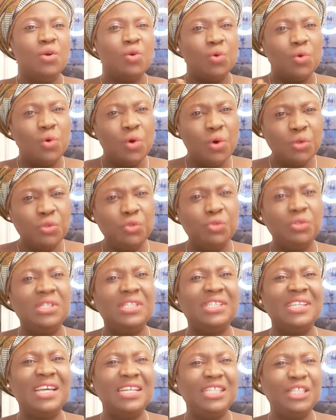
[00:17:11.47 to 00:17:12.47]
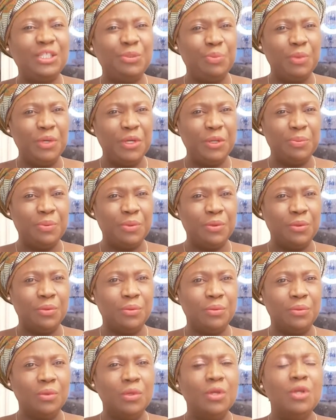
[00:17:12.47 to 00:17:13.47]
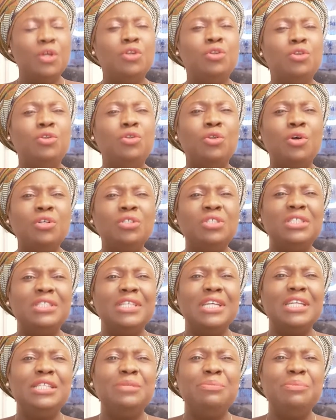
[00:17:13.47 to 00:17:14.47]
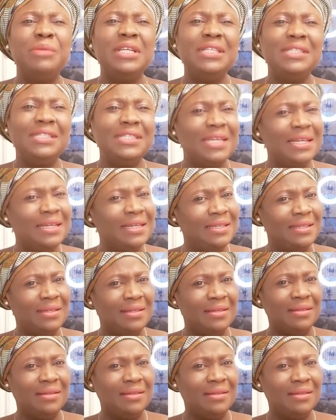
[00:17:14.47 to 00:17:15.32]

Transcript: Go to such people non-judgmentally.